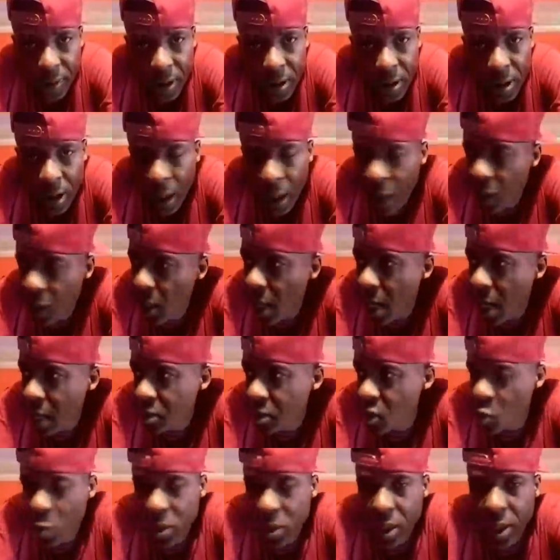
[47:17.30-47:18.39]
And the artist win
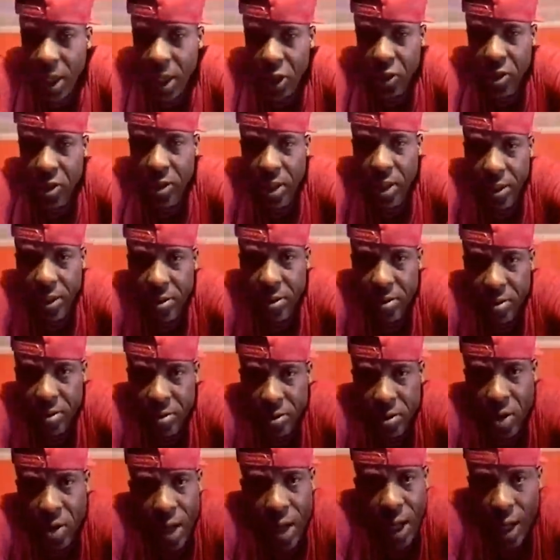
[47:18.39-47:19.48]
the clash in the night. No
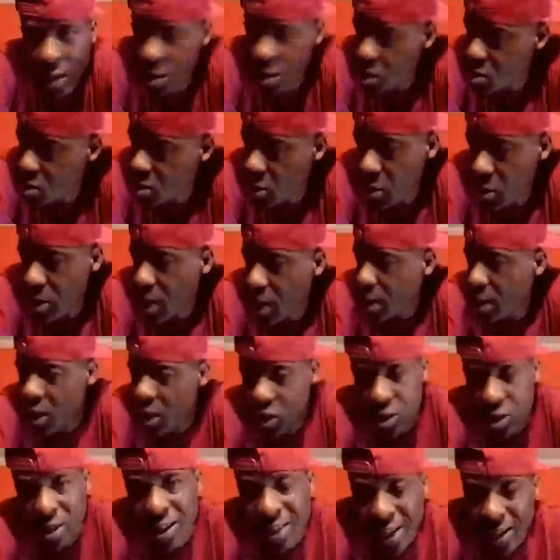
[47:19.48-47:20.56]
artist not win the clash in the
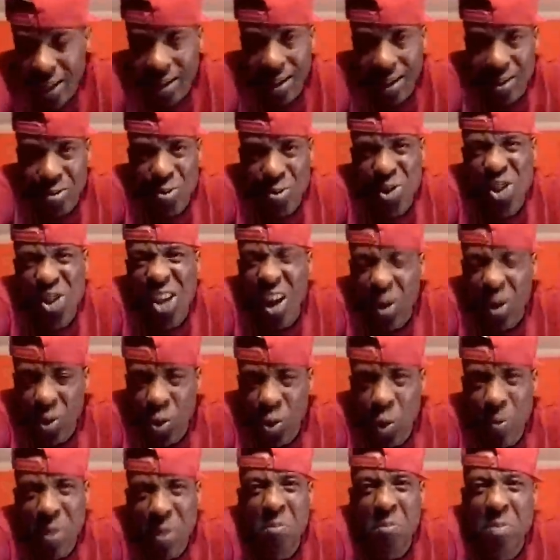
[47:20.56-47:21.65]
night there. Jack Ruby,
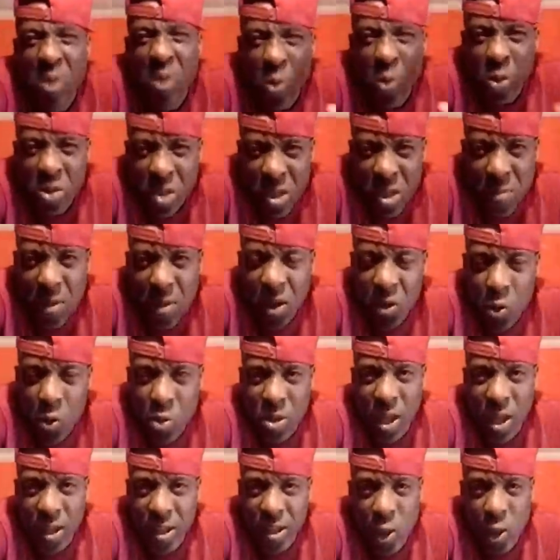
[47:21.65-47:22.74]
music the man use and
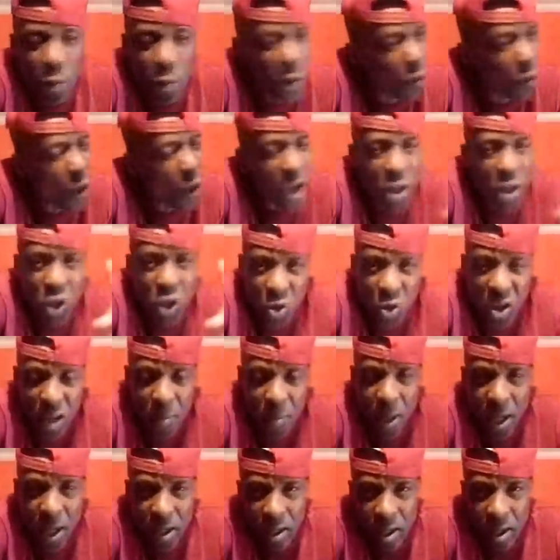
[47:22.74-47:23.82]
kill with one Sugar
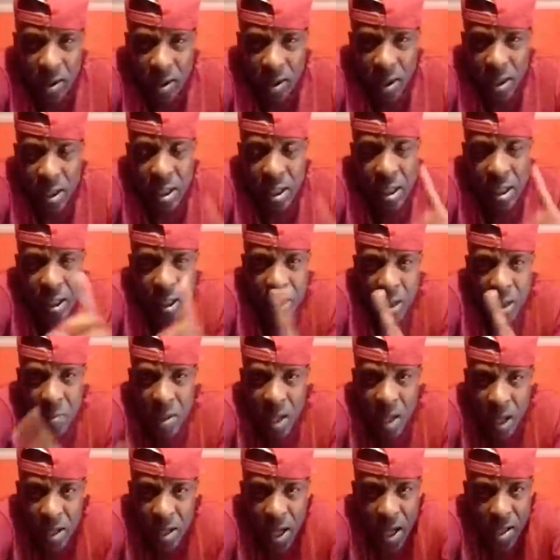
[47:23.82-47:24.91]
Minott. Get them in a
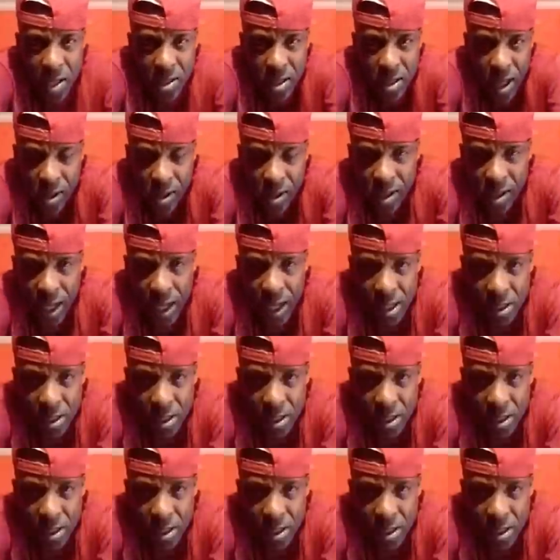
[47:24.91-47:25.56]
dancehall style.